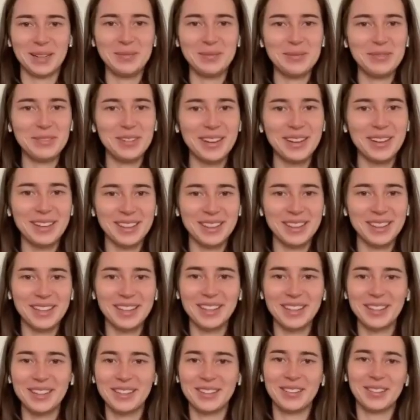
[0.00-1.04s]
I'm fine.
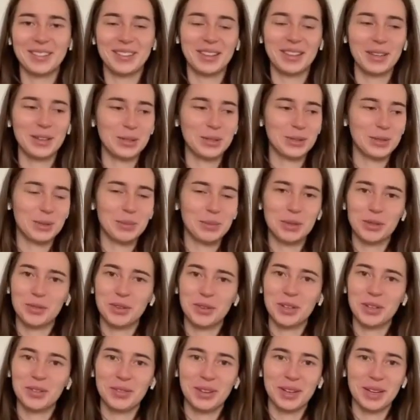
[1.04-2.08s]
Thank you. Thank you so much
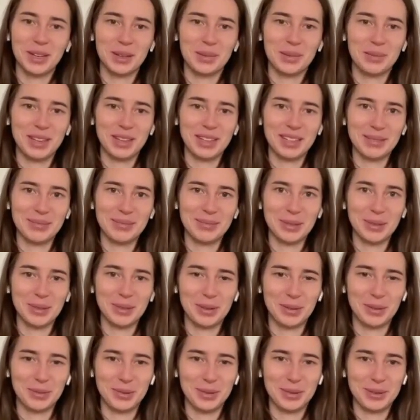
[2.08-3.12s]
for inviting me. I'm
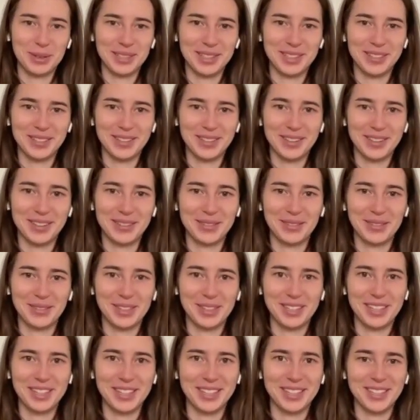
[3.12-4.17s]
looking forward to our
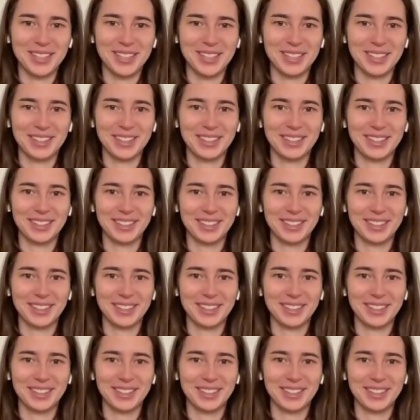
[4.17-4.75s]
conversation.